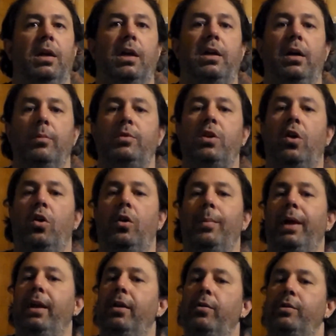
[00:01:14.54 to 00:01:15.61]
He comes
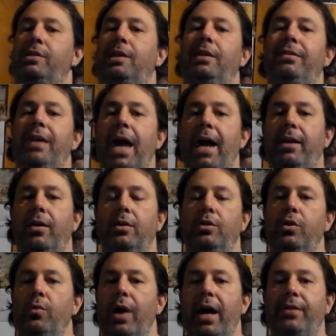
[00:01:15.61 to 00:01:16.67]
home, and there is an attack on
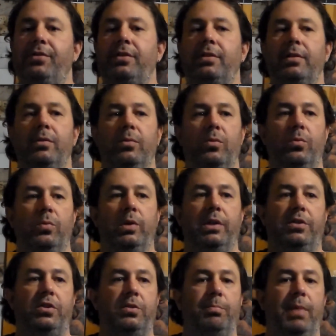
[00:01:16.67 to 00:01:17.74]
U.S.,
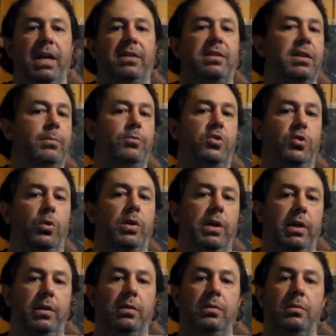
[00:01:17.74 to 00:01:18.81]
which makes him
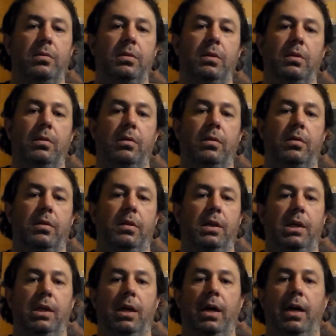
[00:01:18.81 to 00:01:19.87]
join
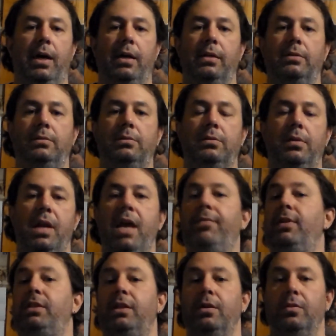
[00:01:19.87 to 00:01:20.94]
the
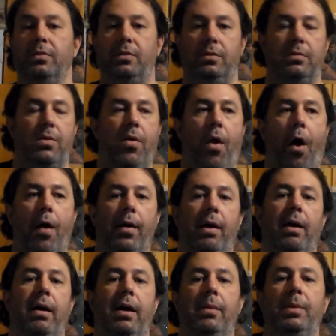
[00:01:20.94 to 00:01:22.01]
Navy SEALs.
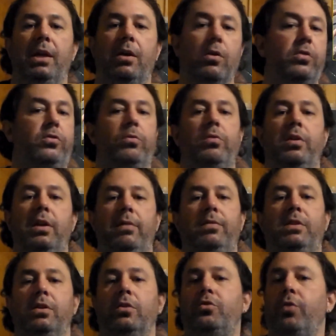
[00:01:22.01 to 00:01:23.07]
He goes through the
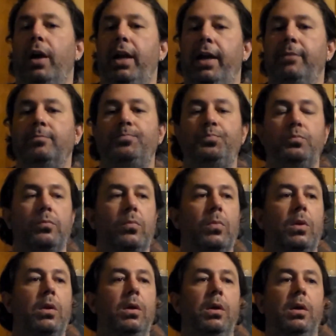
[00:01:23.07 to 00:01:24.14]
Navy SEAL training.
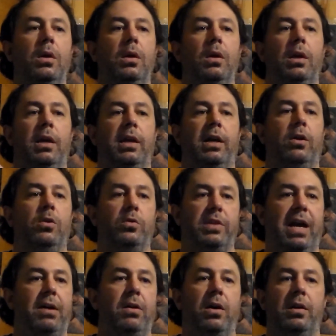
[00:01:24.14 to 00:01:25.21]
He
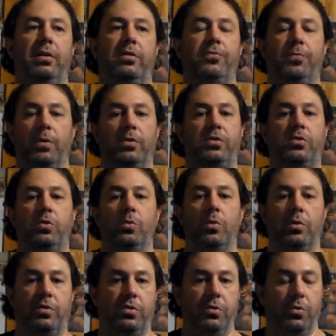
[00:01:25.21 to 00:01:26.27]
goes out on his first
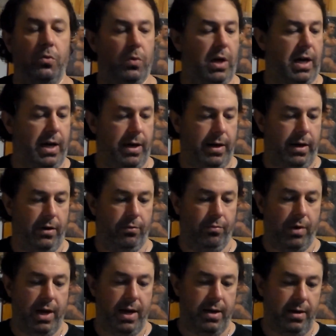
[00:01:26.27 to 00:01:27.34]
tour to
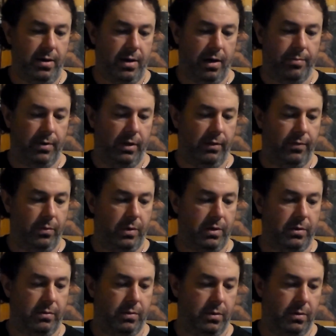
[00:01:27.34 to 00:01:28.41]
Iran, I believe it
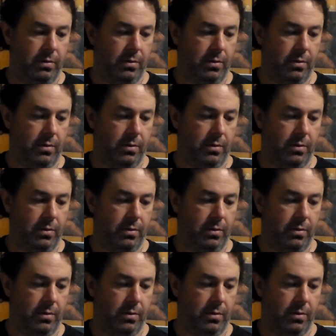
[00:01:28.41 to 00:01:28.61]
was.